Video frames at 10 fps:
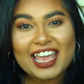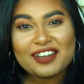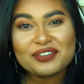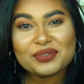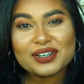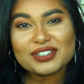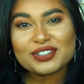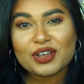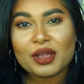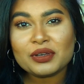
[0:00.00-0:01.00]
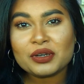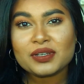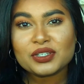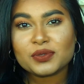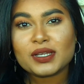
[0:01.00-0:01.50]
everyone, so I'm going to
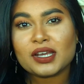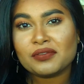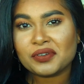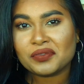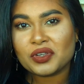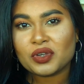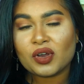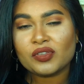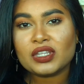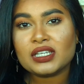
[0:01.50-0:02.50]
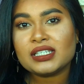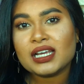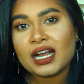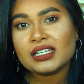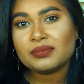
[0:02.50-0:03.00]
be doing a review on the
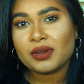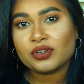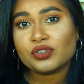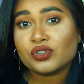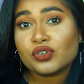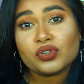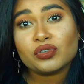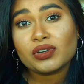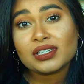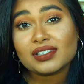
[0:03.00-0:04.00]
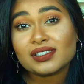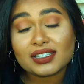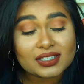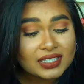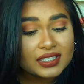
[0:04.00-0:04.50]
Tarte Maracuja Creaseless
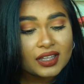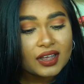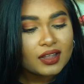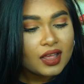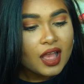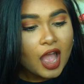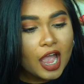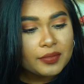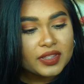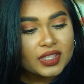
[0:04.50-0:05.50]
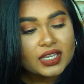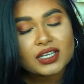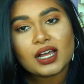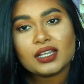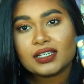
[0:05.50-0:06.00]
Concealer. I'm in the
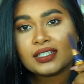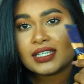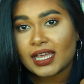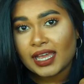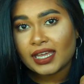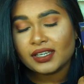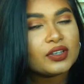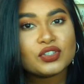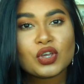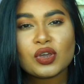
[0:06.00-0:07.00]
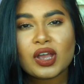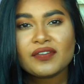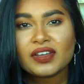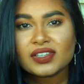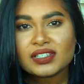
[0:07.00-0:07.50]
color 10. So I've
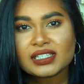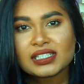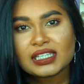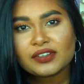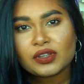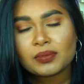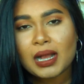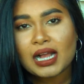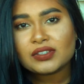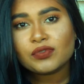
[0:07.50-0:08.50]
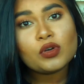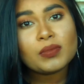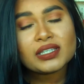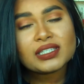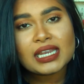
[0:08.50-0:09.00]
had this concealer for the past 4
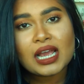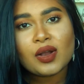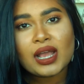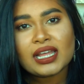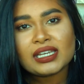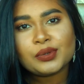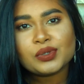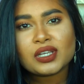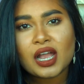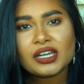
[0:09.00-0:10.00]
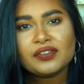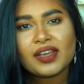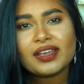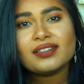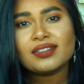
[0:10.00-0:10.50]
months now and it was kind of
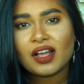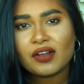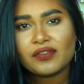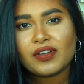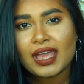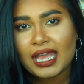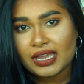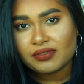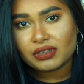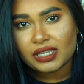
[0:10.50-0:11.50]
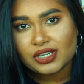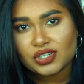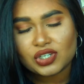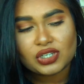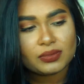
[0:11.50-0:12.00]
a love-hate
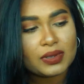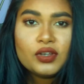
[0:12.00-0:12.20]
relationship.